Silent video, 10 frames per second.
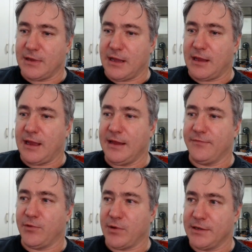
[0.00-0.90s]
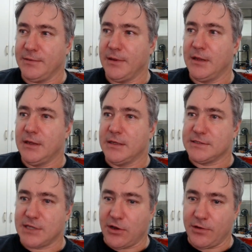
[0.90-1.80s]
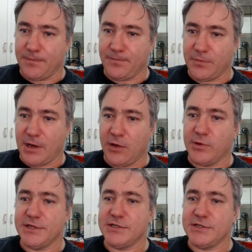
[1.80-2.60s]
Hey everyone. So I wanted